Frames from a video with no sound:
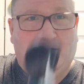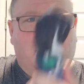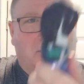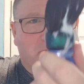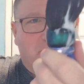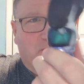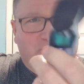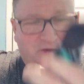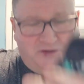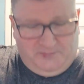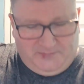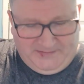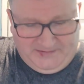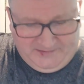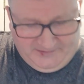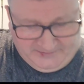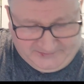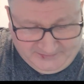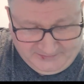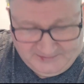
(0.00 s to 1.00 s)

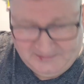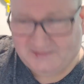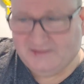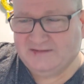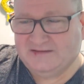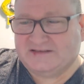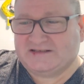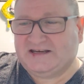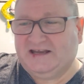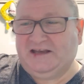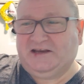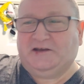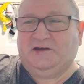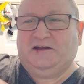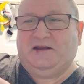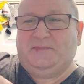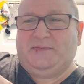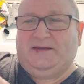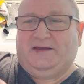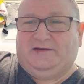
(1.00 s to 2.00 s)
Bundubeard has taken
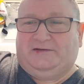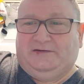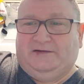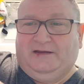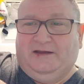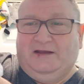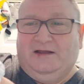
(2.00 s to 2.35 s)
the beard.